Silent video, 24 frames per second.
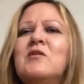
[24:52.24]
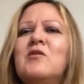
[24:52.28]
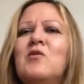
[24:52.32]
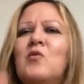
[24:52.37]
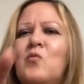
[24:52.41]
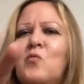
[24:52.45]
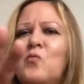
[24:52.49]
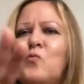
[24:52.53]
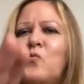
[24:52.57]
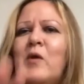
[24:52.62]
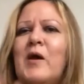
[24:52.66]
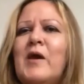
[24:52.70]

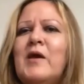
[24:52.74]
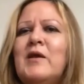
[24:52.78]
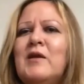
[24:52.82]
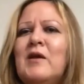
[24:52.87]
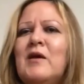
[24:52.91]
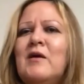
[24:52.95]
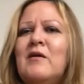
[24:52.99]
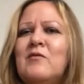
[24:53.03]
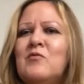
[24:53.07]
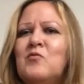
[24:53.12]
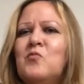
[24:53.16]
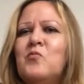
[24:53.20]
Right
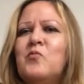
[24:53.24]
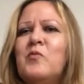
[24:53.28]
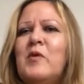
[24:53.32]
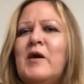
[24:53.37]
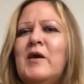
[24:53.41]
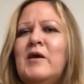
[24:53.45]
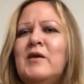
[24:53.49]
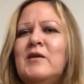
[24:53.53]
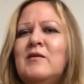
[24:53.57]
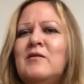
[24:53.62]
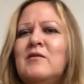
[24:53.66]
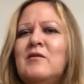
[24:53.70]

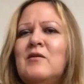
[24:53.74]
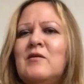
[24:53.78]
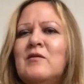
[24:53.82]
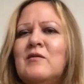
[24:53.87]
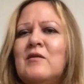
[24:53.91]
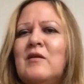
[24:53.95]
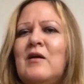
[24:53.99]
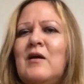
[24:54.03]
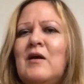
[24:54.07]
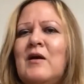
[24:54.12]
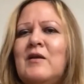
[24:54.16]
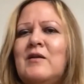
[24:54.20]

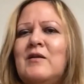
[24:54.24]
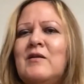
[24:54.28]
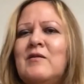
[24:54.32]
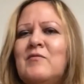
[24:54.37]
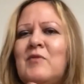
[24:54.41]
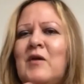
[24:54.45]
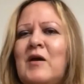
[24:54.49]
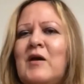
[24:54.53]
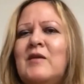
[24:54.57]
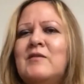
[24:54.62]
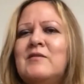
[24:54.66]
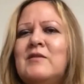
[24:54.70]
on
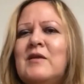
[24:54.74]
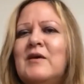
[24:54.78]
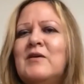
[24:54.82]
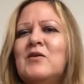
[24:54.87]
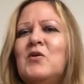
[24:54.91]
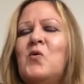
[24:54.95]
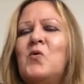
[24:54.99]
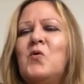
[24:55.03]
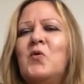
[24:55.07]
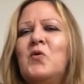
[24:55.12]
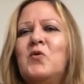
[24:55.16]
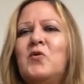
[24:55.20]
that
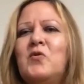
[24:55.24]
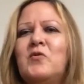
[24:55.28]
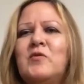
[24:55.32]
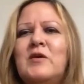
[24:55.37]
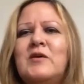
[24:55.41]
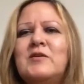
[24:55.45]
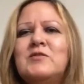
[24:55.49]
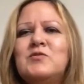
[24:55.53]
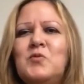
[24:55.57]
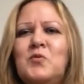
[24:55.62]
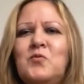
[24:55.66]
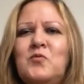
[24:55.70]
corner,
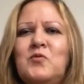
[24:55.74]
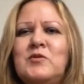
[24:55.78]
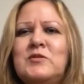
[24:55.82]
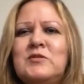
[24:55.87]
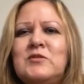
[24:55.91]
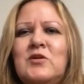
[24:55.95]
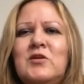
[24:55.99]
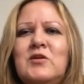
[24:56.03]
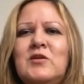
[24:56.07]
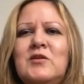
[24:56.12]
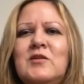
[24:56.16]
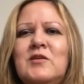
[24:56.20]
that's where we
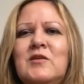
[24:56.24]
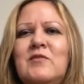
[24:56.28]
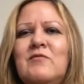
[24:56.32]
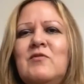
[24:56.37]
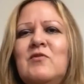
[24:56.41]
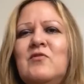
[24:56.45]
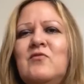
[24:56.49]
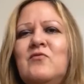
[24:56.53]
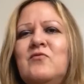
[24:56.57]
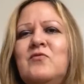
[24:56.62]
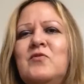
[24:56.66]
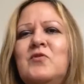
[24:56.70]
started
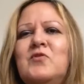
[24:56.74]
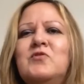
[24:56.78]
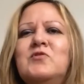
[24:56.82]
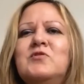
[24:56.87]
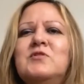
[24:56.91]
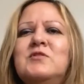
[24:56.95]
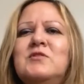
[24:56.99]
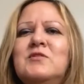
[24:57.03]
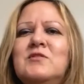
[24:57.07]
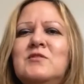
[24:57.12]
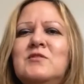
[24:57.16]
living first.